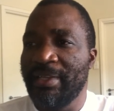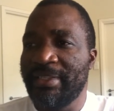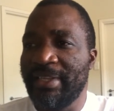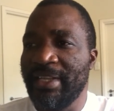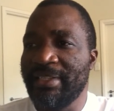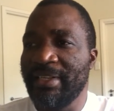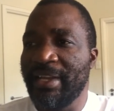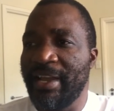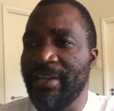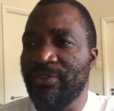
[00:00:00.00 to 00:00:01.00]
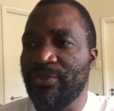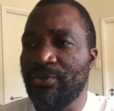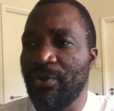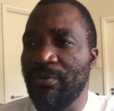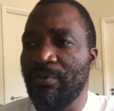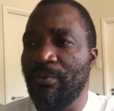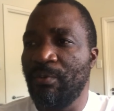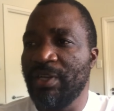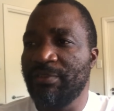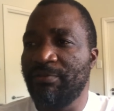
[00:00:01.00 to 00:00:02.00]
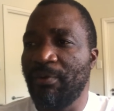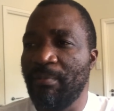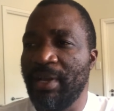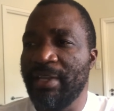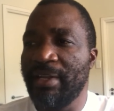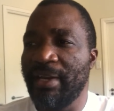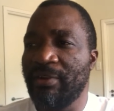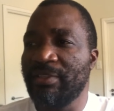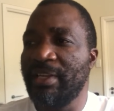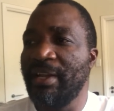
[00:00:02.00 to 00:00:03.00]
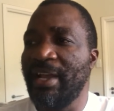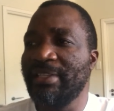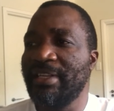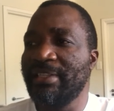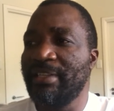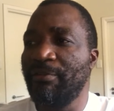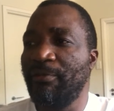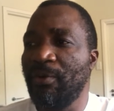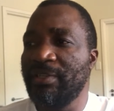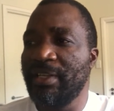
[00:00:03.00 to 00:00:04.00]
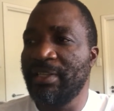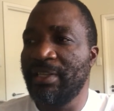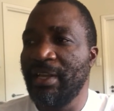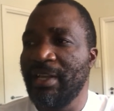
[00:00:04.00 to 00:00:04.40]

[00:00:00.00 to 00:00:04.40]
Tenzin Gyatso was formally recognized as the 14th